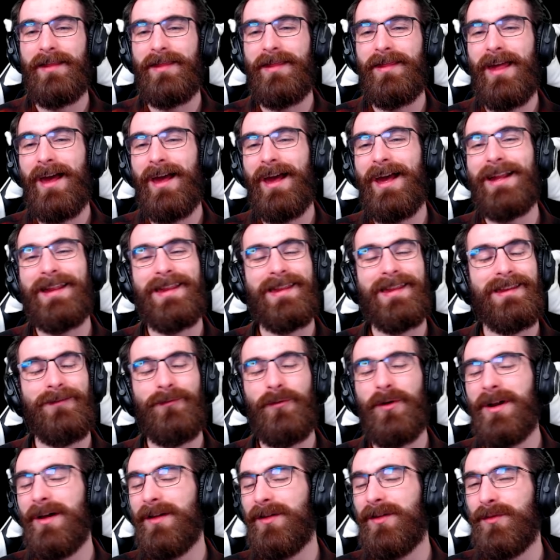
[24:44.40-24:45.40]
It's
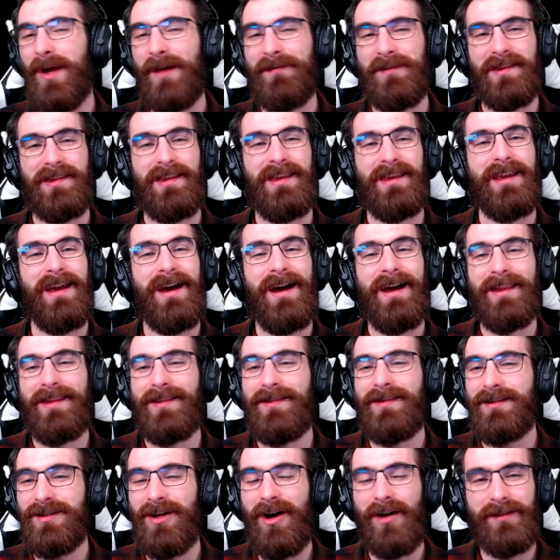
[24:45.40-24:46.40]
what else do I have to say, guys?
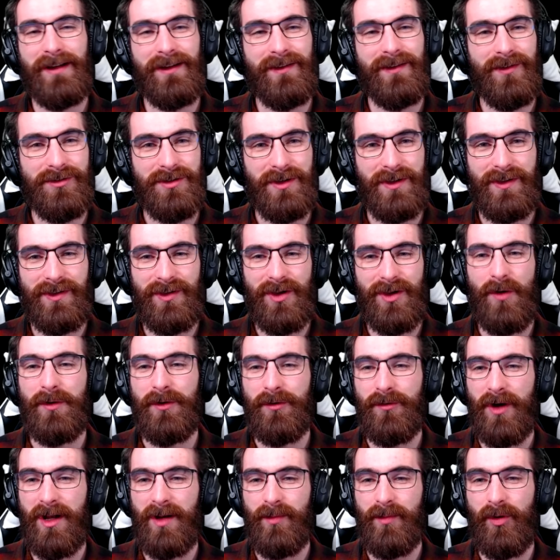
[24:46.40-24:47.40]
The tall necks are just so
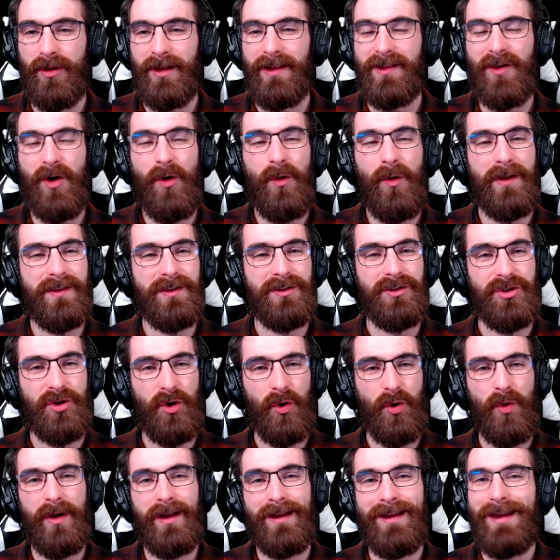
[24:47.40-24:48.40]
incredible. It's always a
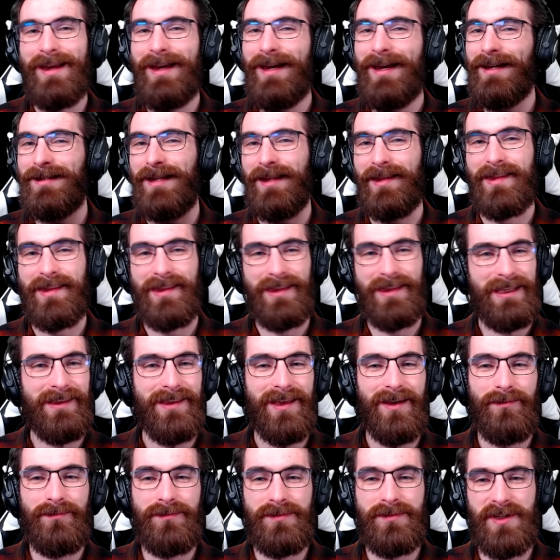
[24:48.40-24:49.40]
joy to see
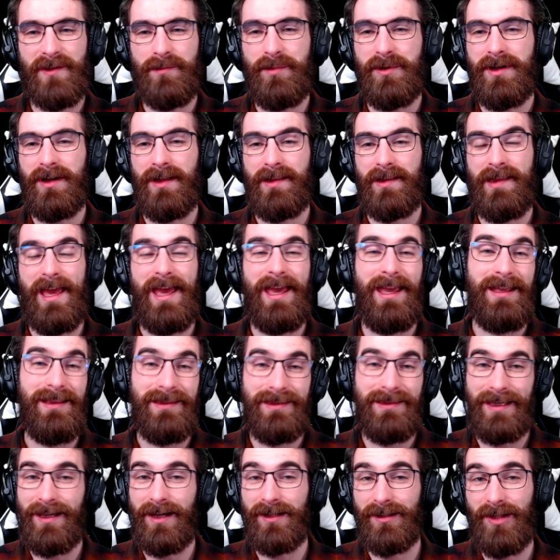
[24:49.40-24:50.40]
them, just because A,
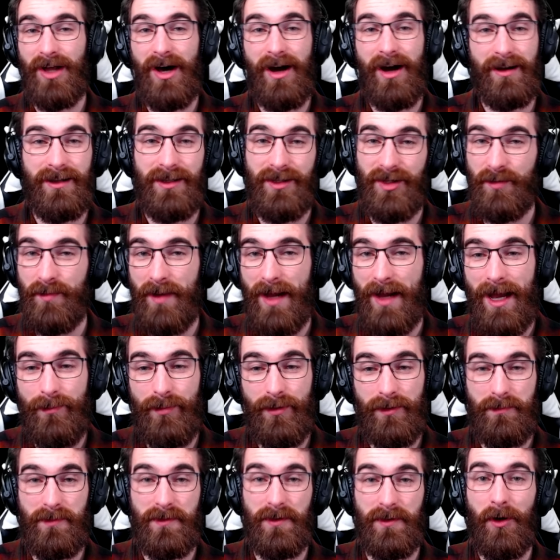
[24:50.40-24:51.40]
they unlock your
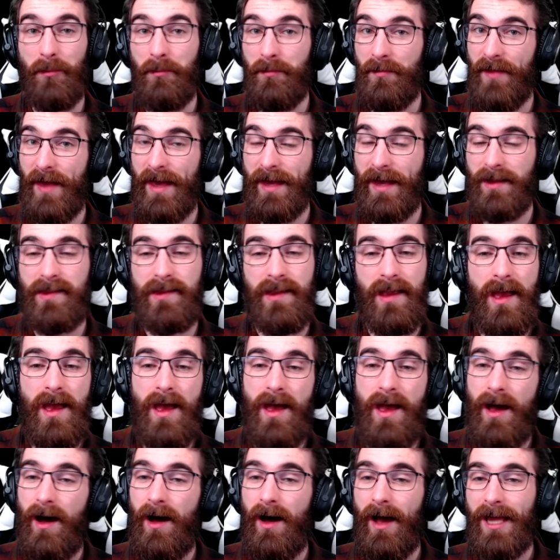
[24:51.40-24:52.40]
map, so thanks,
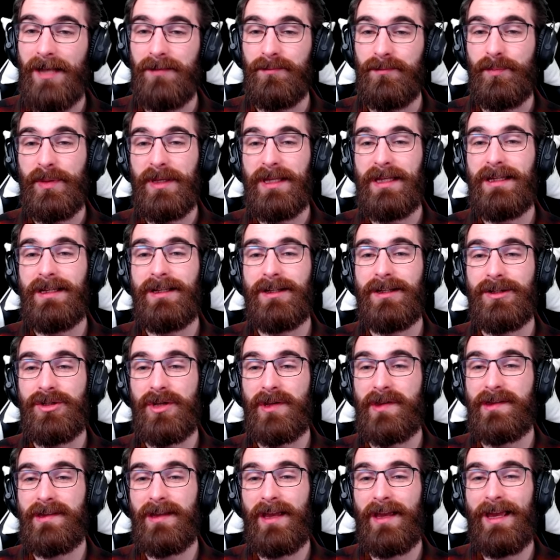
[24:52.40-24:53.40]
and B,
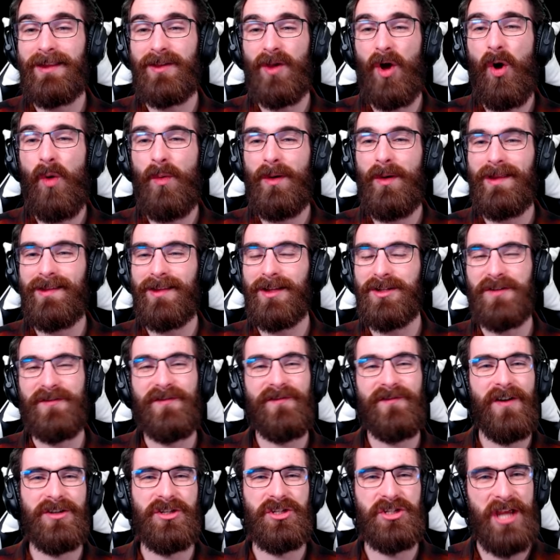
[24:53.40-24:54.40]
just it's always such a
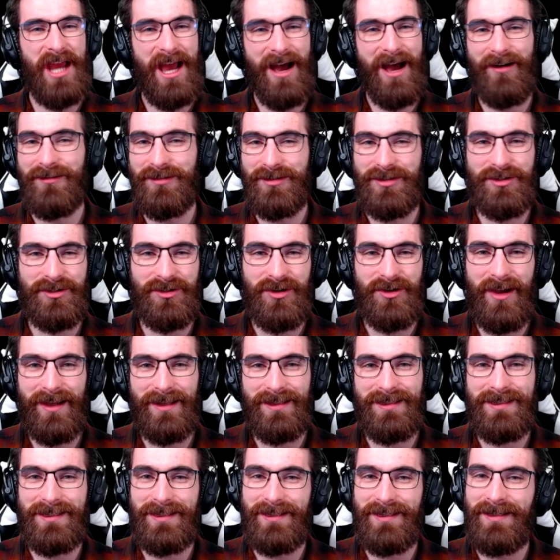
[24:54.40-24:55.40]
fun challenge
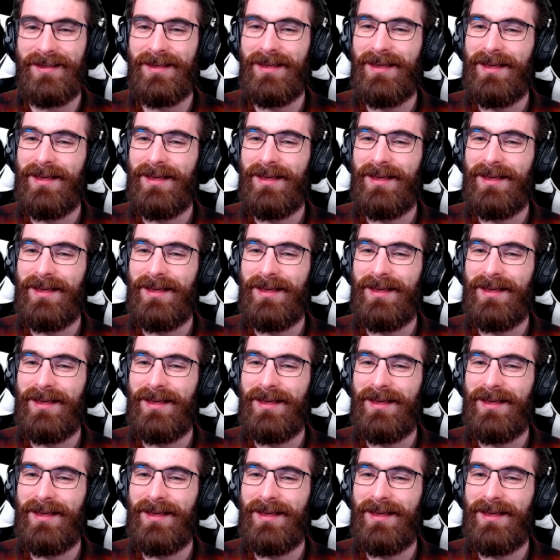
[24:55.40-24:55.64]
trying to